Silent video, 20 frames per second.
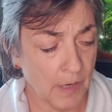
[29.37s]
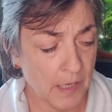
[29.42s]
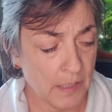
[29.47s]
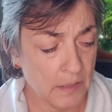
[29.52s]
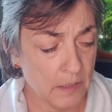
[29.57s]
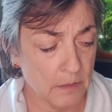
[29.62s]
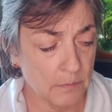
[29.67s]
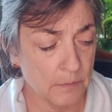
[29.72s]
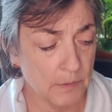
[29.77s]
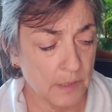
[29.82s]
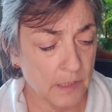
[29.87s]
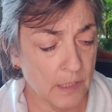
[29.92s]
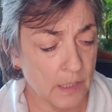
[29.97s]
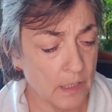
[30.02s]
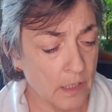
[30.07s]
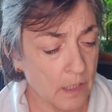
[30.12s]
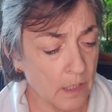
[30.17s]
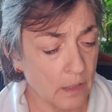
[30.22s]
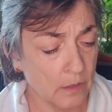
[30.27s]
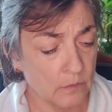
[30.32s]

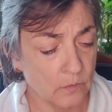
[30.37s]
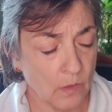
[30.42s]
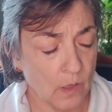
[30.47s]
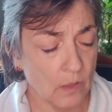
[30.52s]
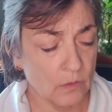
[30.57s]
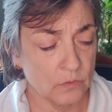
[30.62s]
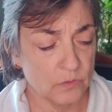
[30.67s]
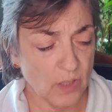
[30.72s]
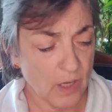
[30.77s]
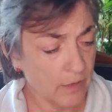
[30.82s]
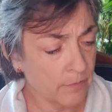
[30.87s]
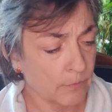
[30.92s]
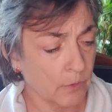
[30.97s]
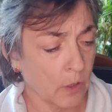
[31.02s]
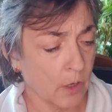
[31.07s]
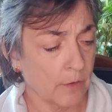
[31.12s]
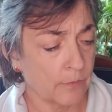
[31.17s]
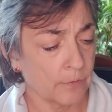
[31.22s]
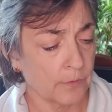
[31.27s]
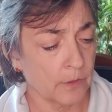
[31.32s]
possibly a, a, love
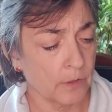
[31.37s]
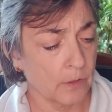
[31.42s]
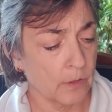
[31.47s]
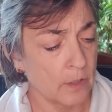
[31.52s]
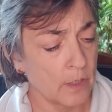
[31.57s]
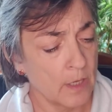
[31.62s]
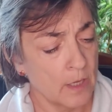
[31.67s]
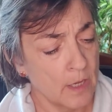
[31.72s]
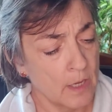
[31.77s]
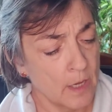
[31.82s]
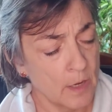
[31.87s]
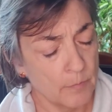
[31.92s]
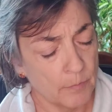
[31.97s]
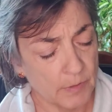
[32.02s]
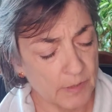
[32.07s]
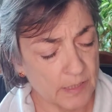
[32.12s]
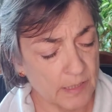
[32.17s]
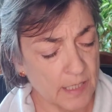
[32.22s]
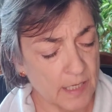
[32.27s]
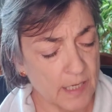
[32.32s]
offer
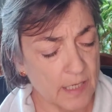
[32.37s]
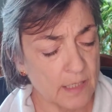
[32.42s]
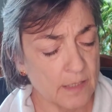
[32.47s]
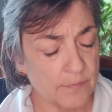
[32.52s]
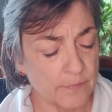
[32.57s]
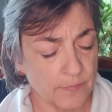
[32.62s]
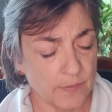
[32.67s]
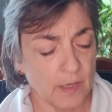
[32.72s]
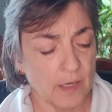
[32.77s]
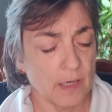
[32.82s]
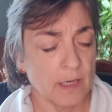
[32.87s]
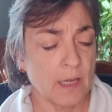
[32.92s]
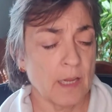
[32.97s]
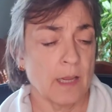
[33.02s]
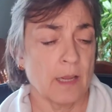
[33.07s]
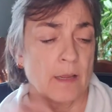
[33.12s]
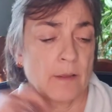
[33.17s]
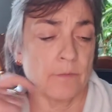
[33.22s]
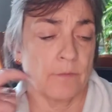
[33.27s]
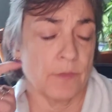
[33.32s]
but then I
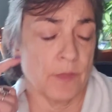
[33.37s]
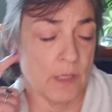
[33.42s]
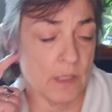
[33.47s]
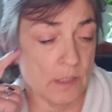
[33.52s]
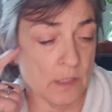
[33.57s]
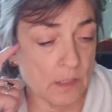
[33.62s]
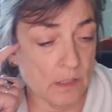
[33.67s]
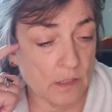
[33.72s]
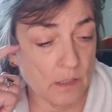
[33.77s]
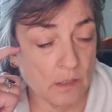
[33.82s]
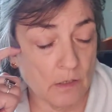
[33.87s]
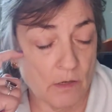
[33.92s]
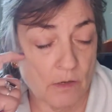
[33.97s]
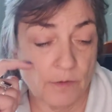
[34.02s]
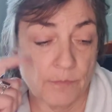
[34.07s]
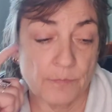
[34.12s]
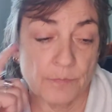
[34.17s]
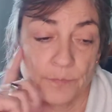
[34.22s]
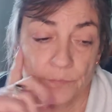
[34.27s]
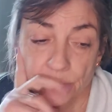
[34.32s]
have this
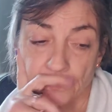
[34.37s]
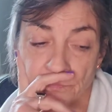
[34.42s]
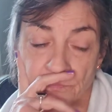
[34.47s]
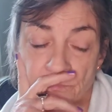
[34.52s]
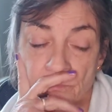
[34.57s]
um,